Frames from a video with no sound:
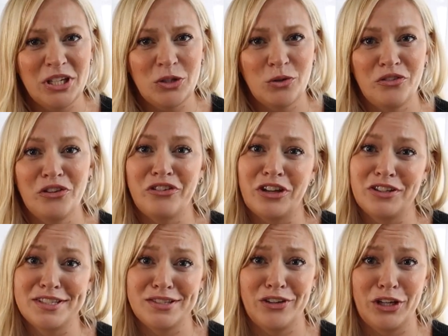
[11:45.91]
me know if you
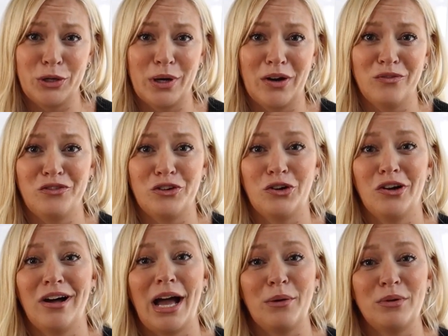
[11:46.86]
found this video
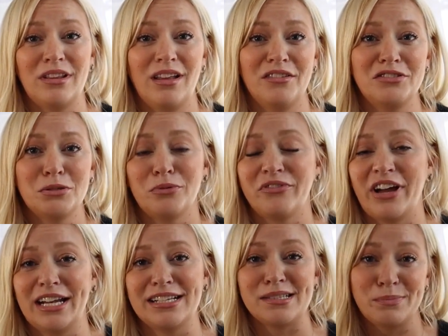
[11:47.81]
helpful. I would love to
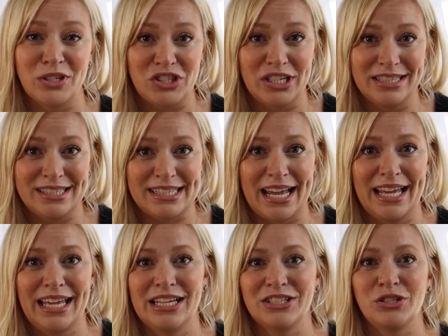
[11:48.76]
provide as much
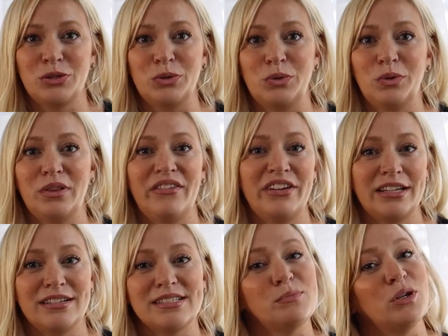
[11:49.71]
insight into living
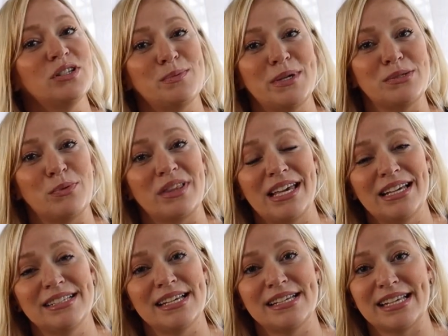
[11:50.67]
in a small space with
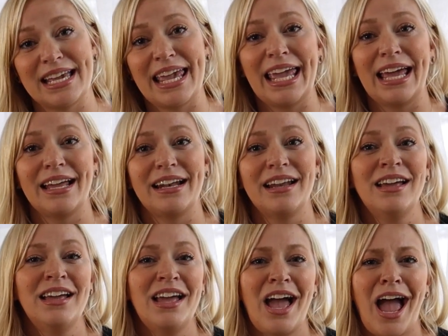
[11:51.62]
kids as I can.
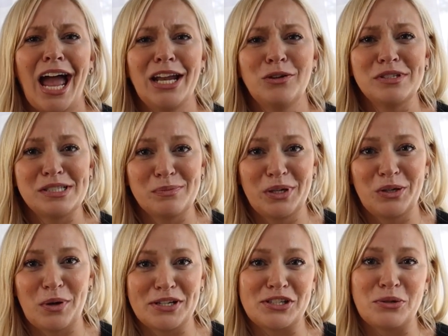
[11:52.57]
I know it's a
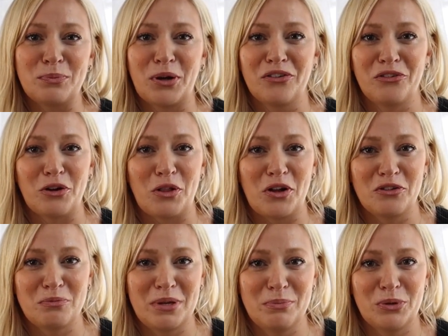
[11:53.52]
big question mark for a lot
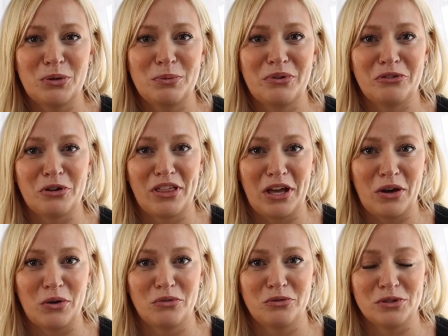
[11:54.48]
of people before they
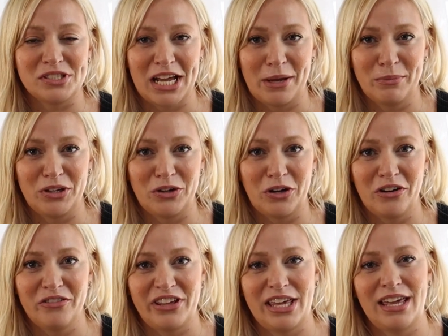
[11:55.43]
go full-time in an
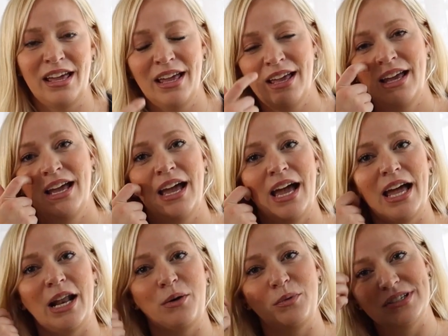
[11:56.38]
RV,
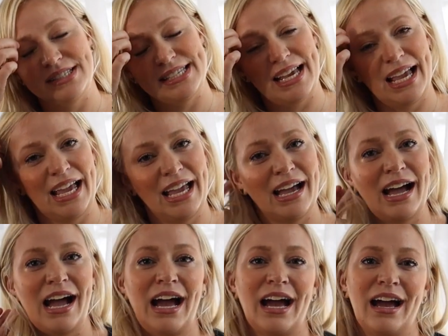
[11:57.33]
and I will say
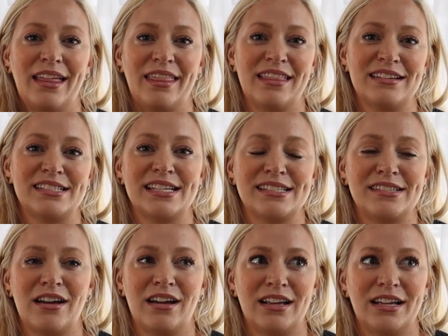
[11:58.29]

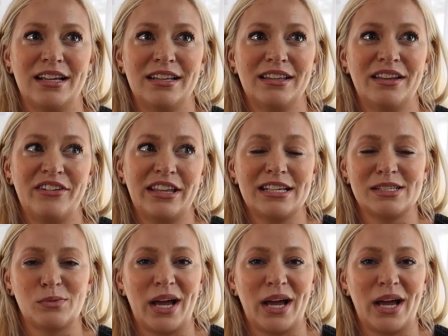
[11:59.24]
living this